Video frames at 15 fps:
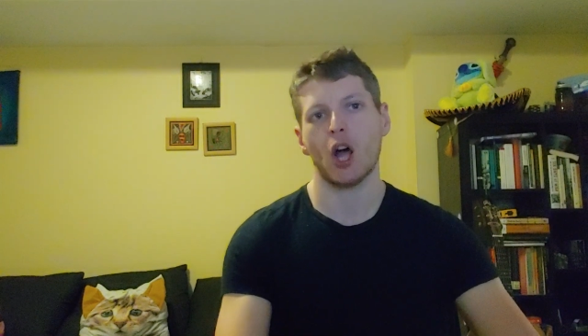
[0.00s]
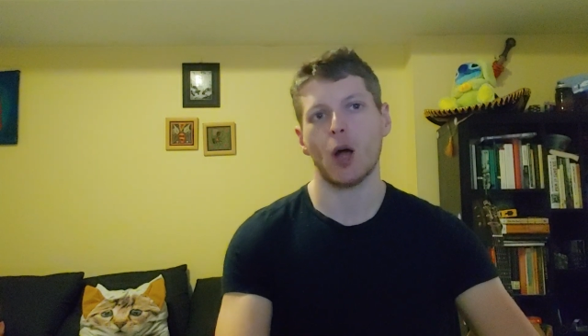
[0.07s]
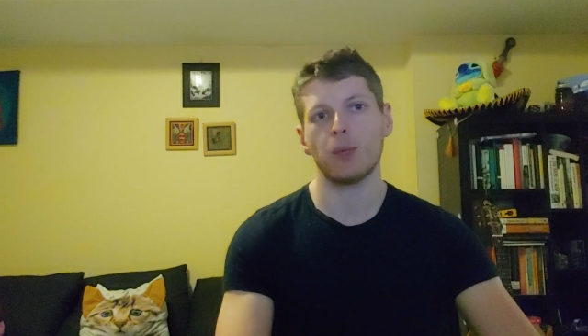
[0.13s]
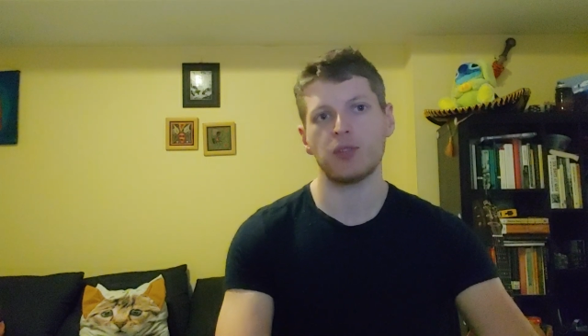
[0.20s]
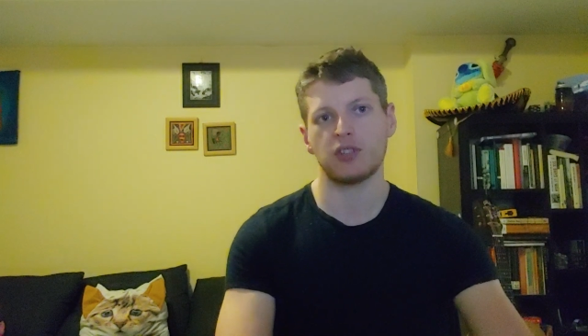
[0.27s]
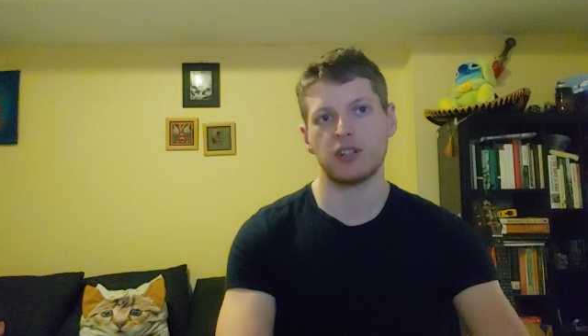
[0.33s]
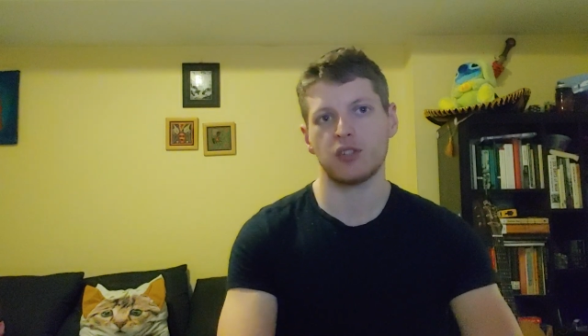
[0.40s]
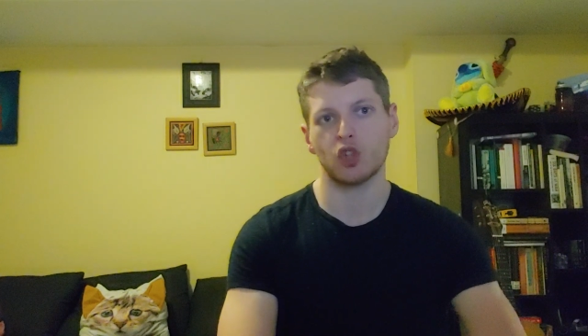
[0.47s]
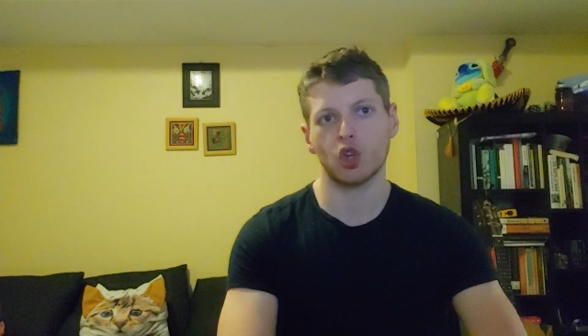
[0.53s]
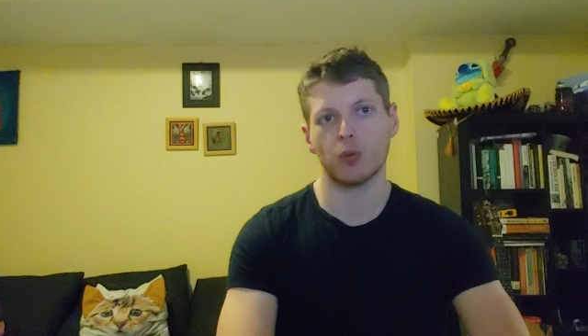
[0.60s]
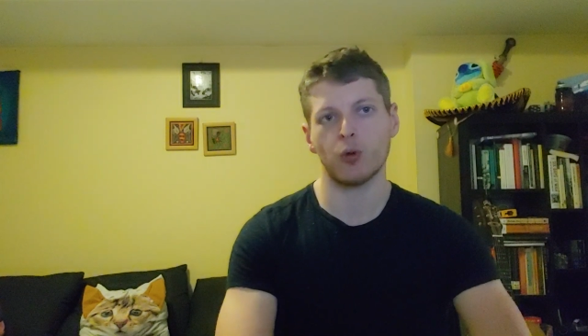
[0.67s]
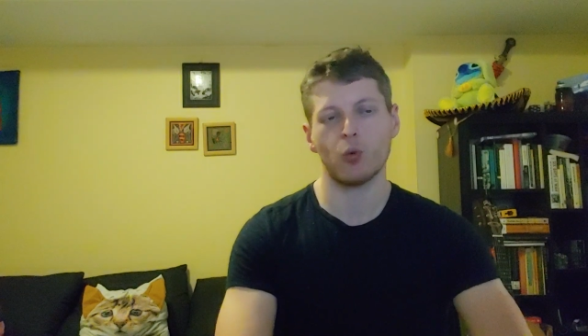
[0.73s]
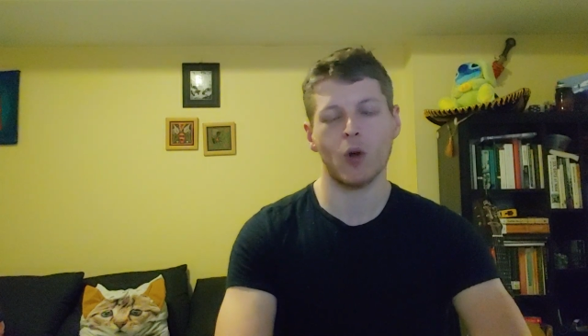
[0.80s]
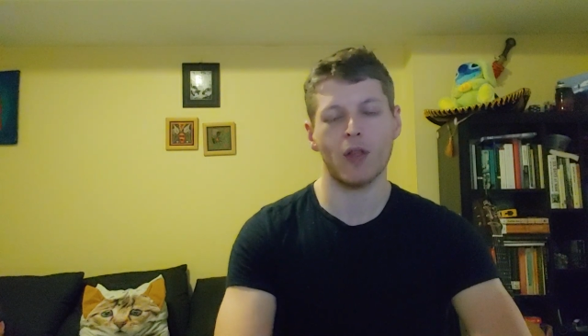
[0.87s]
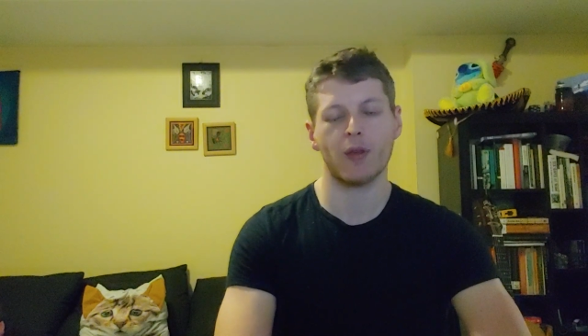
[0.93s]
helps you
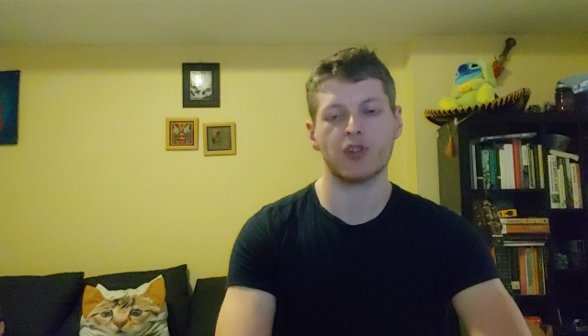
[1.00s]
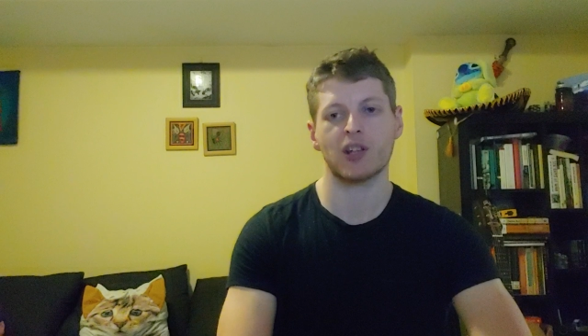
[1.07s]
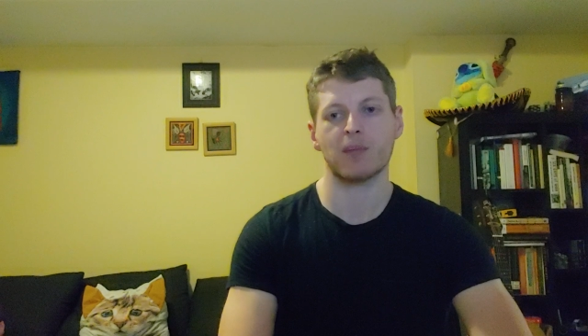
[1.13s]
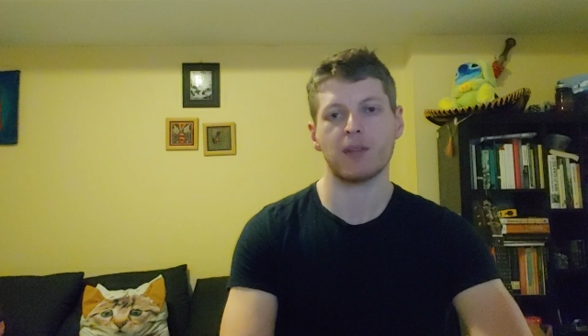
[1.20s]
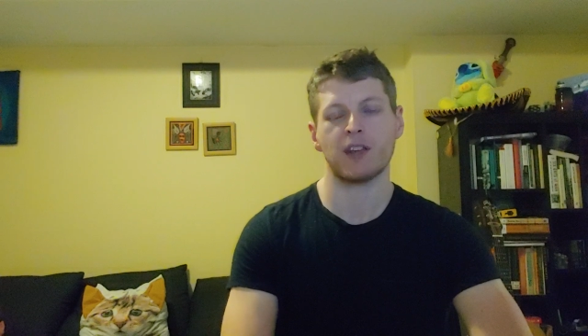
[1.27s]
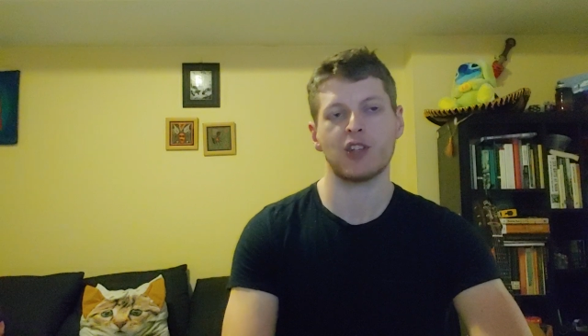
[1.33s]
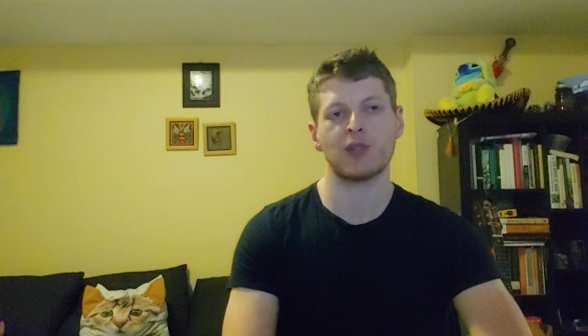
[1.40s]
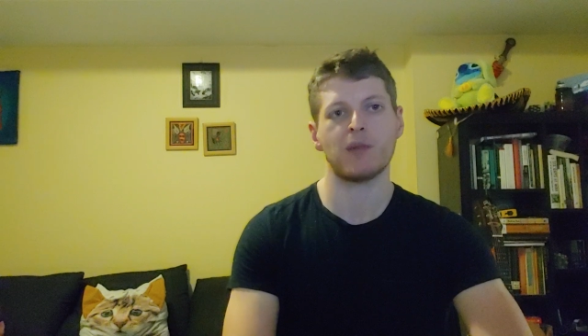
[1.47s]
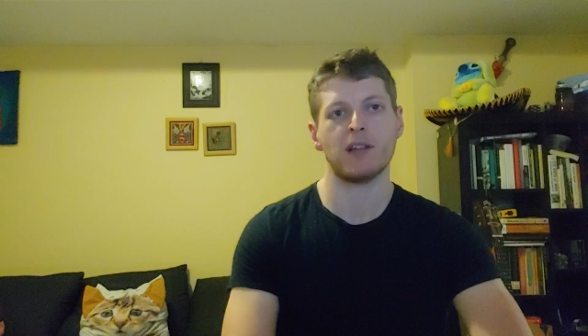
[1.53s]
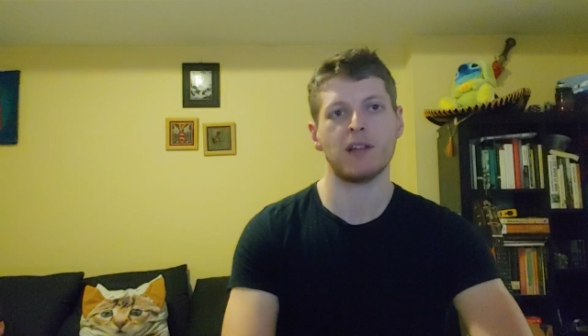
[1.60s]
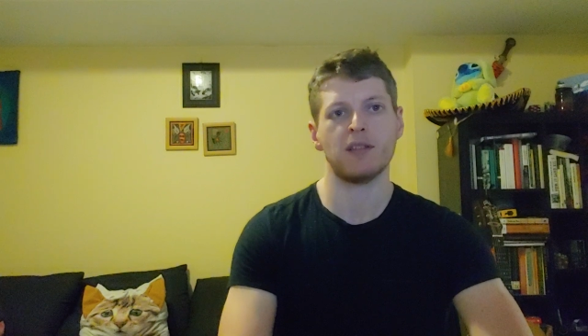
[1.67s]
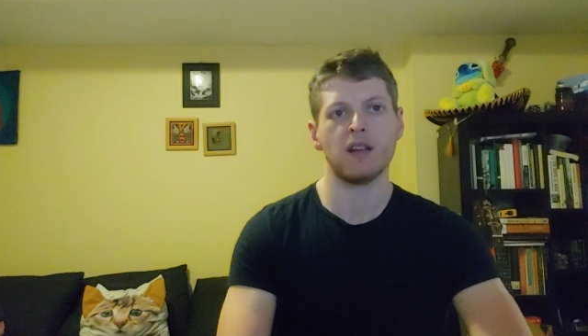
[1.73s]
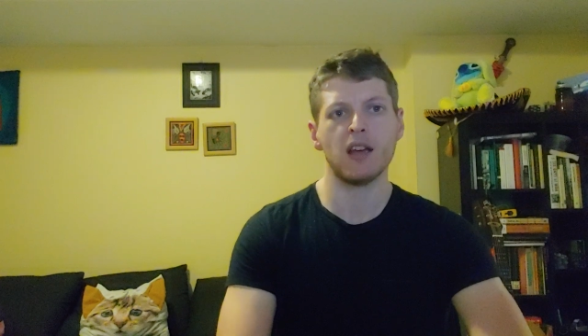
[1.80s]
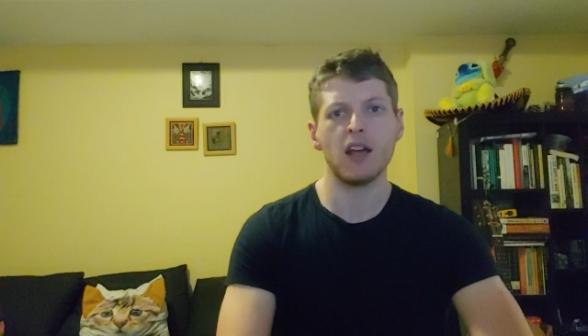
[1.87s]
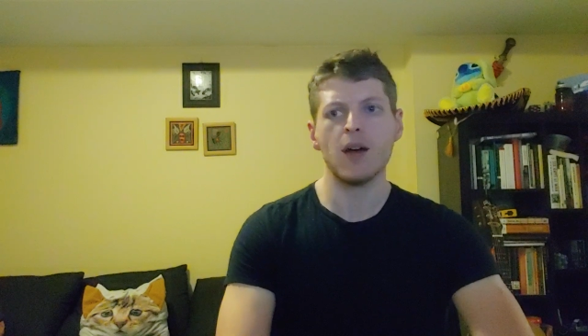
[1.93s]
determine whether something has
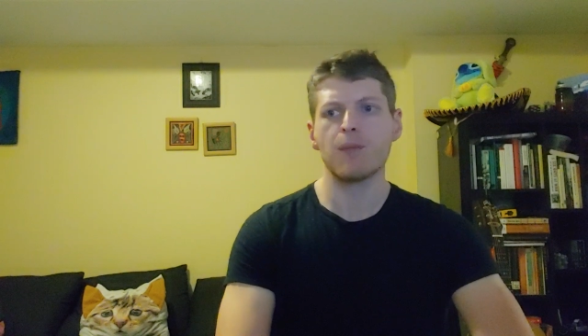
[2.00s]
been